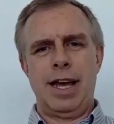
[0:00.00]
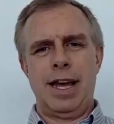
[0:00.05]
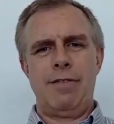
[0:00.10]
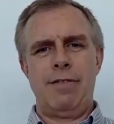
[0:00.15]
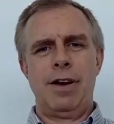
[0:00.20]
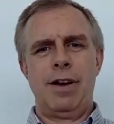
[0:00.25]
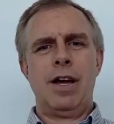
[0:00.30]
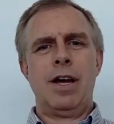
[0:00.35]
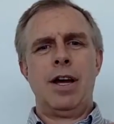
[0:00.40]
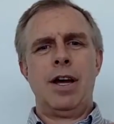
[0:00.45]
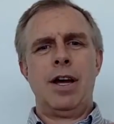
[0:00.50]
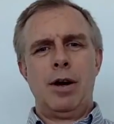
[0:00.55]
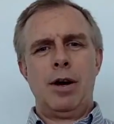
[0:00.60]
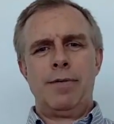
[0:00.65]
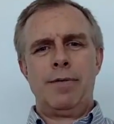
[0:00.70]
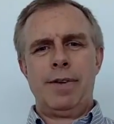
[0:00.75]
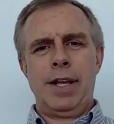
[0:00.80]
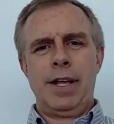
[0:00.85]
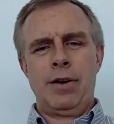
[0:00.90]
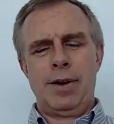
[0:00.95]
could have,
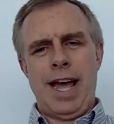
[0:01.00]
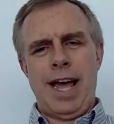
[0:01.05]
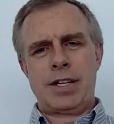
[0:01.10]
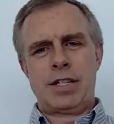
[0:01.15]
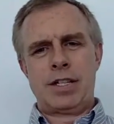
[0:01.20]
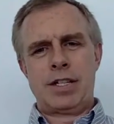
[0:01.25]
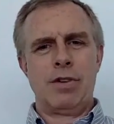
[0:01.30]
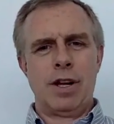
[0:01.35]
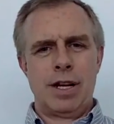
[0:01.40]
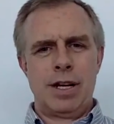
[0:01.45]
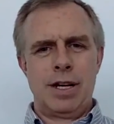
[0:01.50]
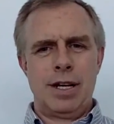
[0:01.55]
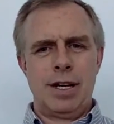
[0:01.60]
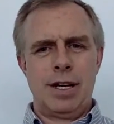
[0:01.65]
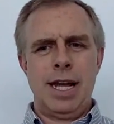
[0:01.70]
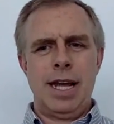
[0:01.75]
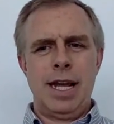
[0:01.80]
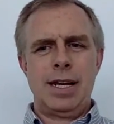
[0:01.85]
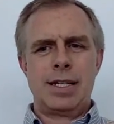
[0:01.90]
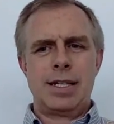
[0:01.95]
has to run in
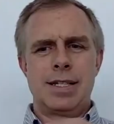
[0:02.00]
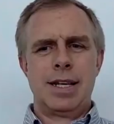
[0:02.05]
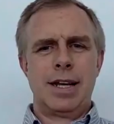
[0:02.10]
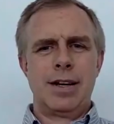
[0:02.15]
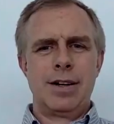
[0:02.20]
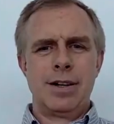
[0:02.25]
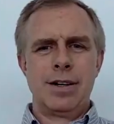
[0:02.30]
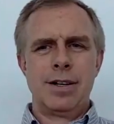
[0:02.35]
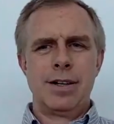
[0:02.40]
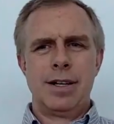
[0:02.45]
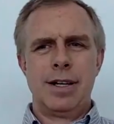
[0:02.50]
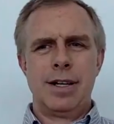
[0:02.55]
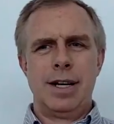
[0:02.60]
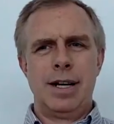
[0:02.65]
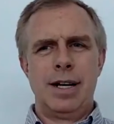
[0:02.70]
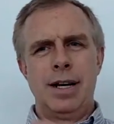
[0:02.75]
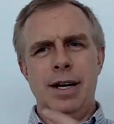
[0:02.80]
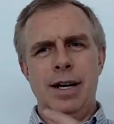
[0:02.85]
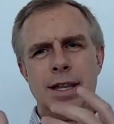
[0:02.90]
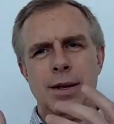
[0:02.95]
a data center
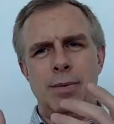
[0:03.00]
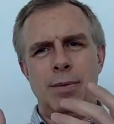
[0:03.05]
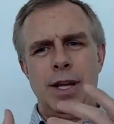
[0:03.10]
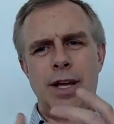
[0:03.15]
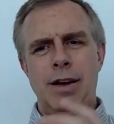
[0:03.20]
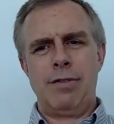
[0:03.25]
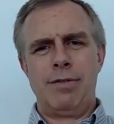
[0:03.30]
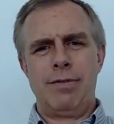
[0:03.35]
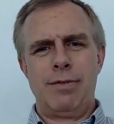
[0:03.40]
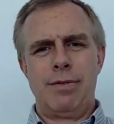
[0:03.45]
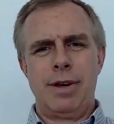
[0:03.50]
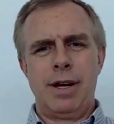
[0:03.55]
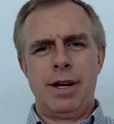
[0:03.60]
and then we have